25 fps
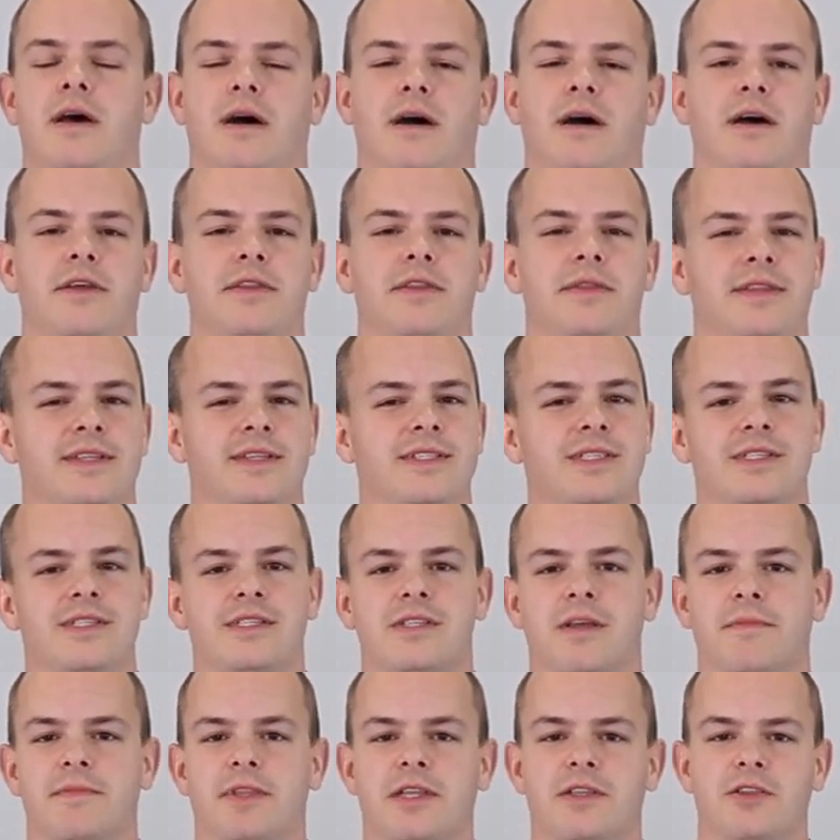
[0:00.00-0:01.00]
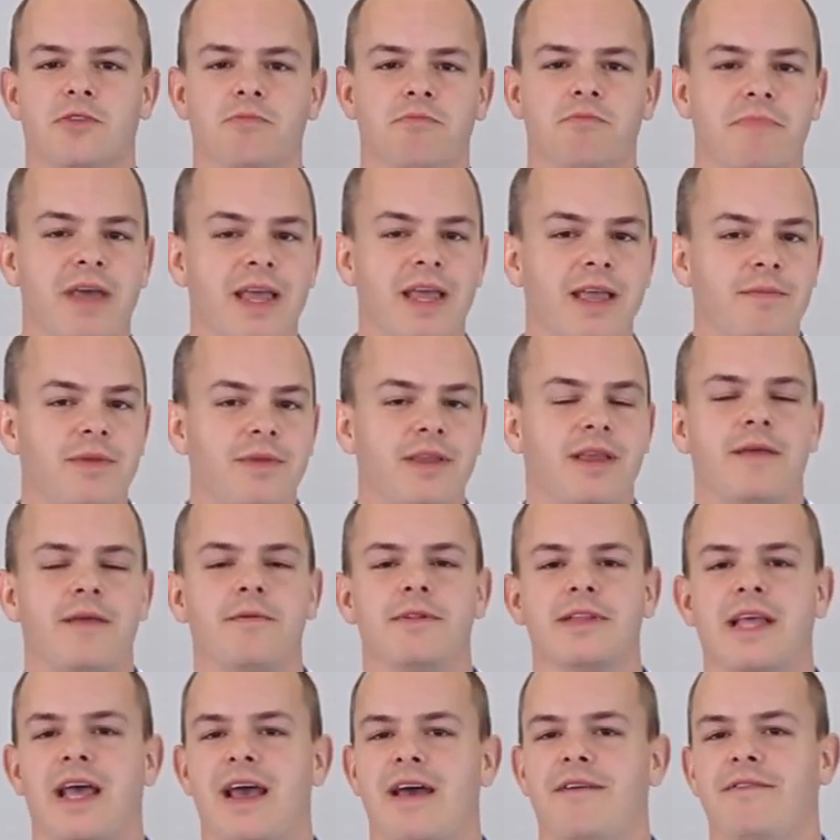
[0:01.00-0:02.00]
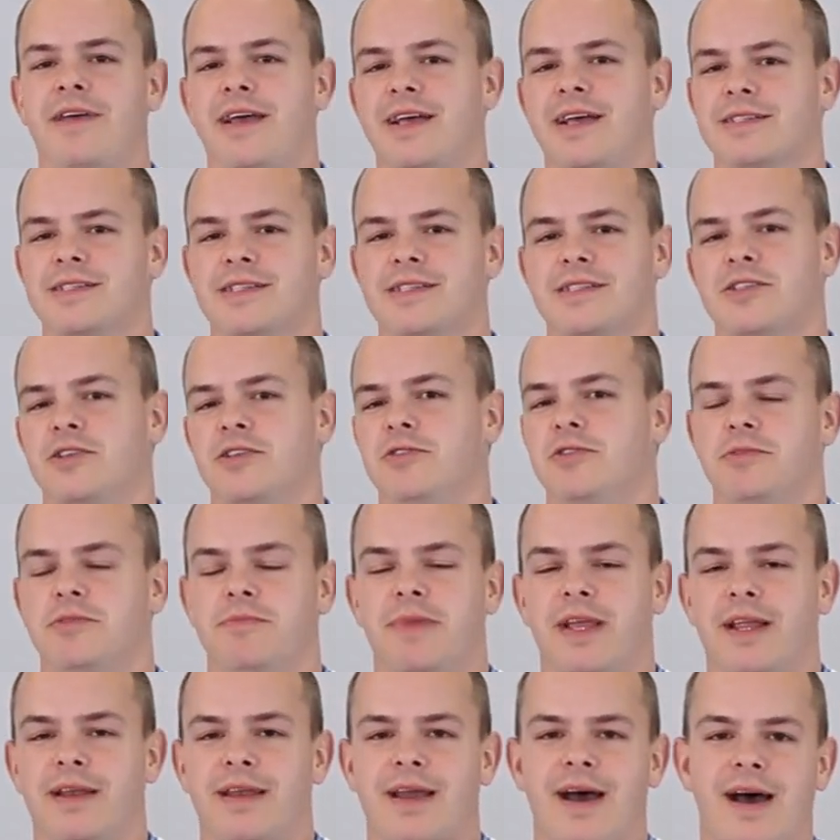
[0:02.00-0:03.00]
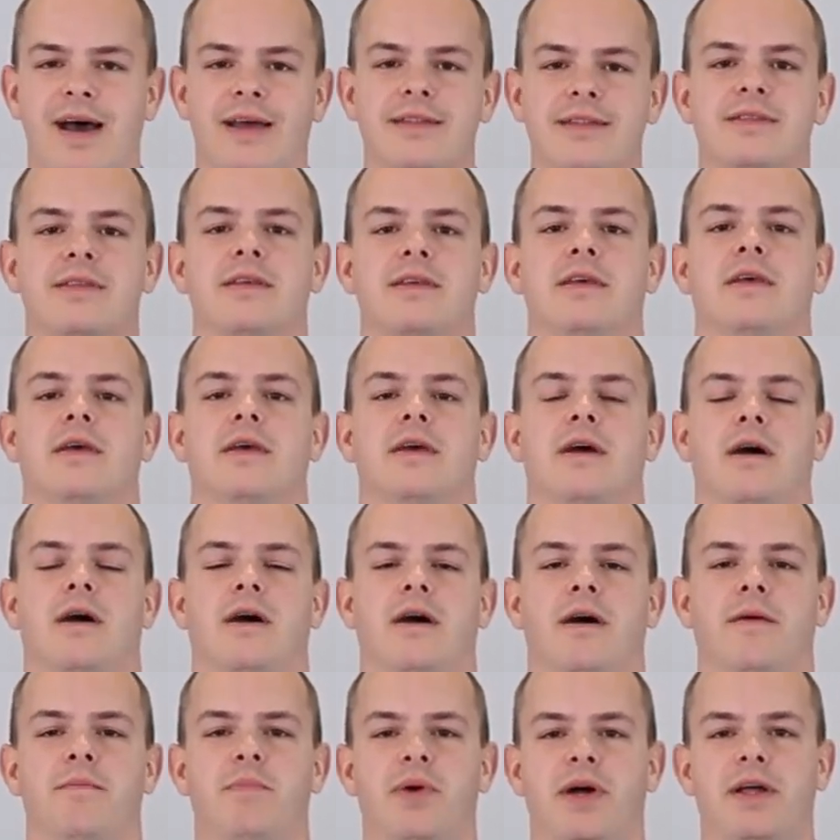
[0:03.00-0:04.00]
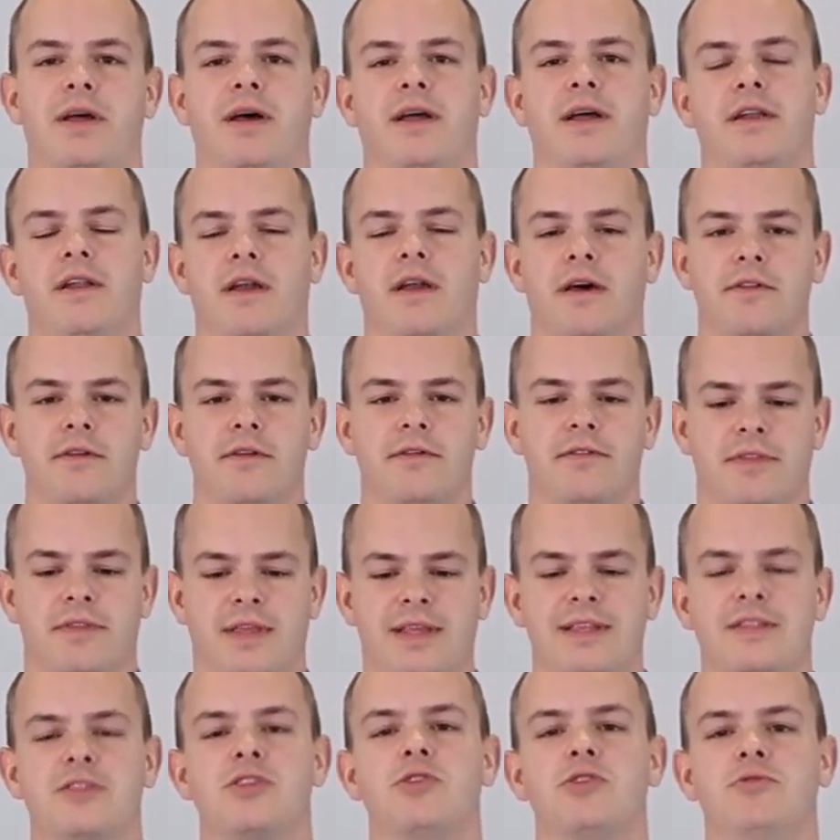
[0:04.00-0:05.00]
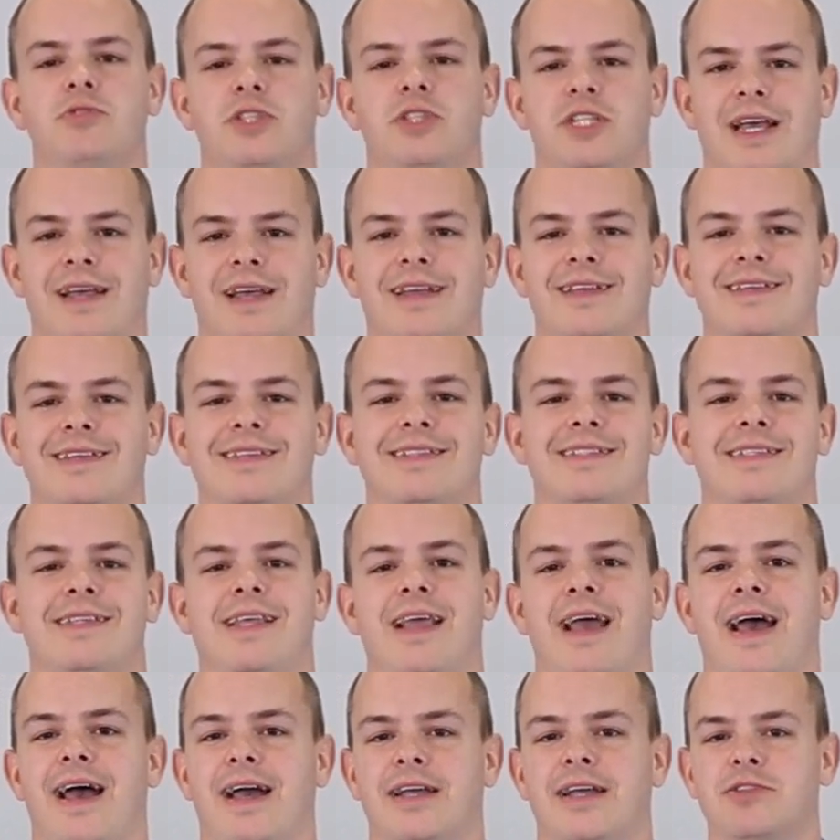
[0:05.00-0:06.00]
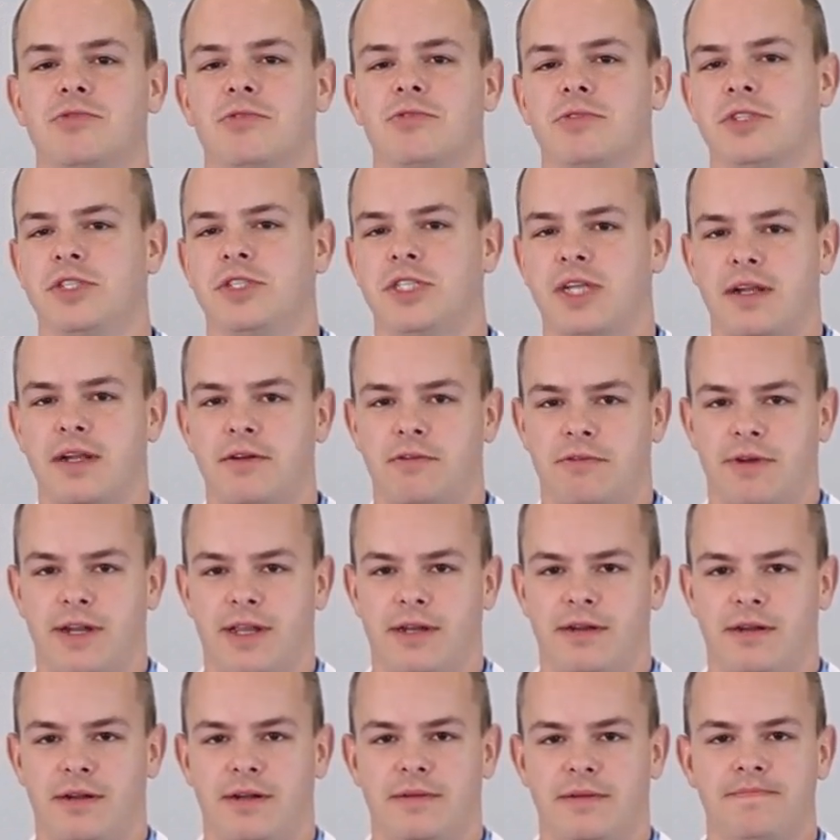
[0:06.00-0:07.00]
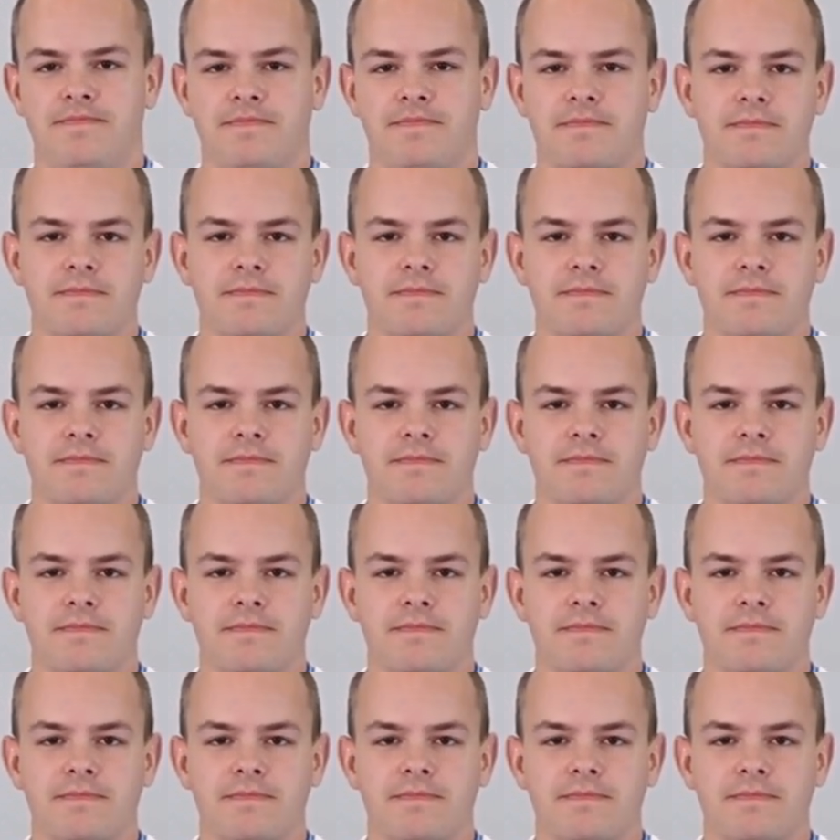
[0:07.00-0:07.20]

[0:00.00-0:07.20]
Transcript: Uh, this is something you may be able to have access to, you may not. Uh, but another thing to check is the actual generator.